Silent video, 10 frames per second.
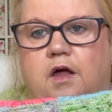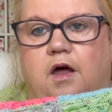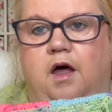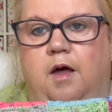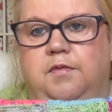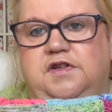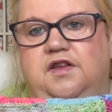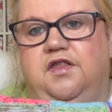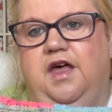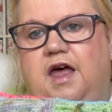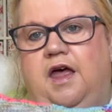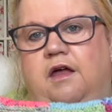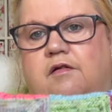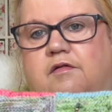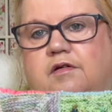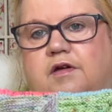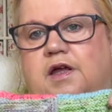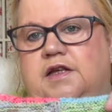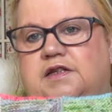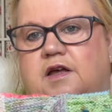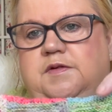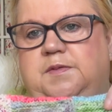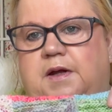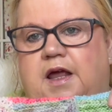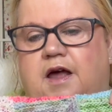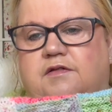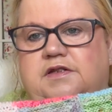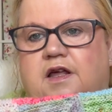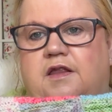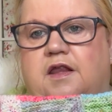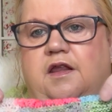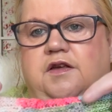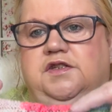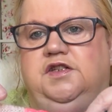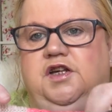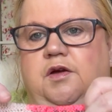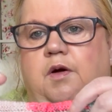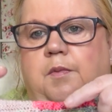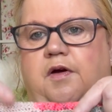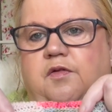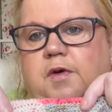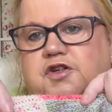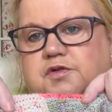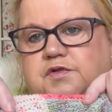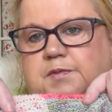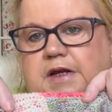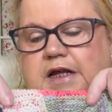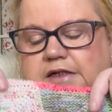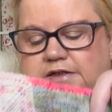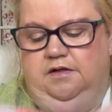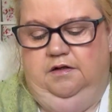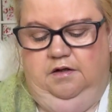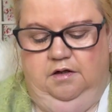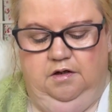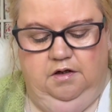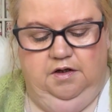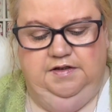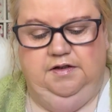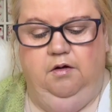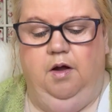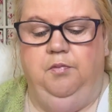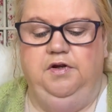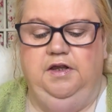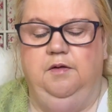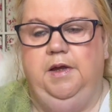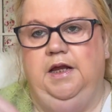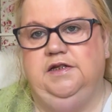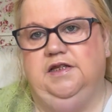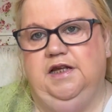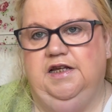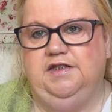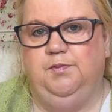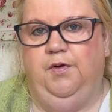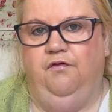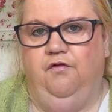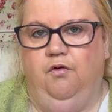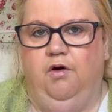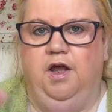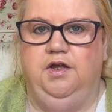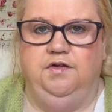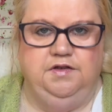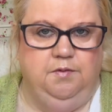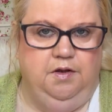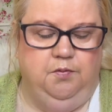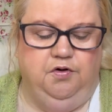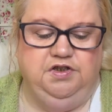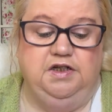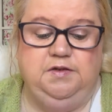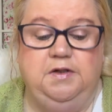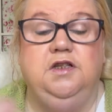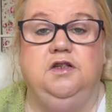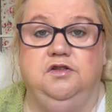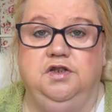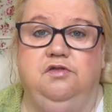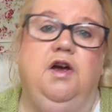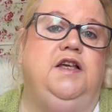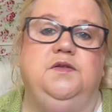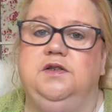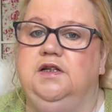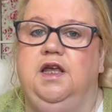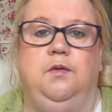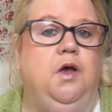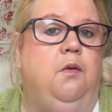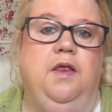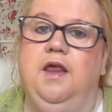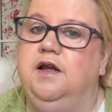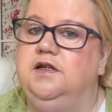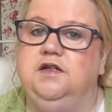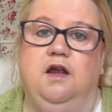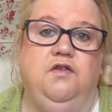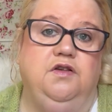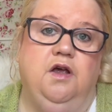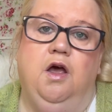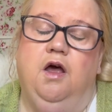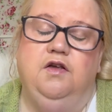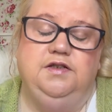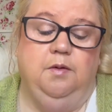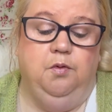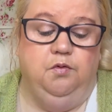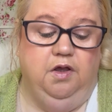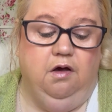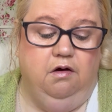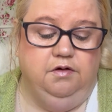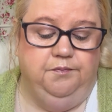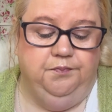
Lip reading: up to there is homespun house, and then those two are both my Jules minis. So I'm putting them into this before I use them in the project, especially the dotted rays, because I keep going then until I've used up all the yarn.